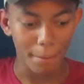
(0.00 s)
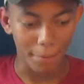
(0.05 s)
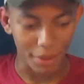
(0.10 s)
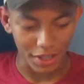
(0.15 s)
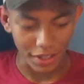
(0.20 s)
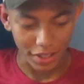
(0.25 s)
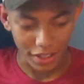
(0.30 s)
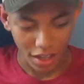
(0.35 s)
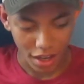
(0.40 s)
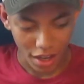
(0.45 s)

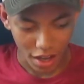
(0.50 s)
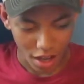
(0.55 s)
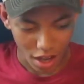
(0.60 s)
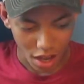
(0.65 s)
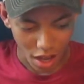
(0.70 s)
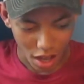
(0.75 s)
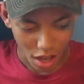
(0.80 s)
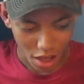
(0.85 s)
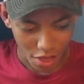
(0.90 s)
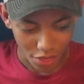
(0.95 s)
But
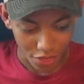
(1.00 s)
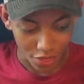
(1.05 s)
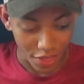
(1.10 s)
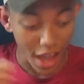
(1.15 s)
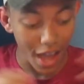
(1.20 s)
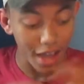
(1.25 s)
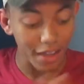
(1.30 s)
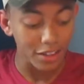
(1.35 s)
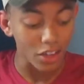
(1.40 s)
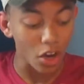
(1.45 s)

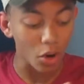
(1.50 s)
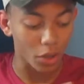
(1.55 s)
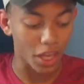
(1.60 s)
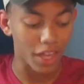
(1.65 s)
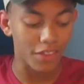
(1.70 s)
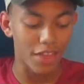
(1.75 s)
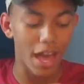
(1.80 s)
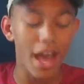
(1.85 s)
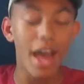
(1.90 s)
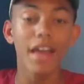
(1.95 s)

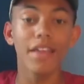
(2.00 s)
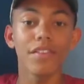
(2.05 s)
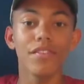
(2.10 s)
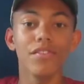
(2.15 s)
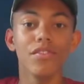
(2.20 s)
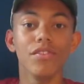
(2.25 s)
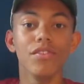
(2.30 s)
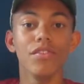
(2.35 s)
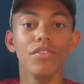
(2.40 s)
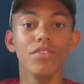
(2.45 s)

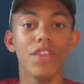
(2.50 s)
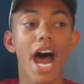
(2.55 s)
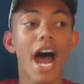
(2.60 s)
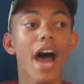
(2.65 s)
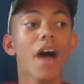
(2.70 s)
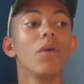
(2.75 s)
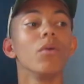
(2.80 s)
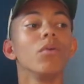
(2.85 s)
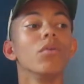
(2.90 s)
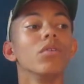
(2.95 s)

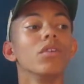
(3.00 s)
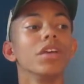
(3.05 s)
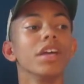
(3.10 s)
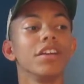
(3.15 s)
that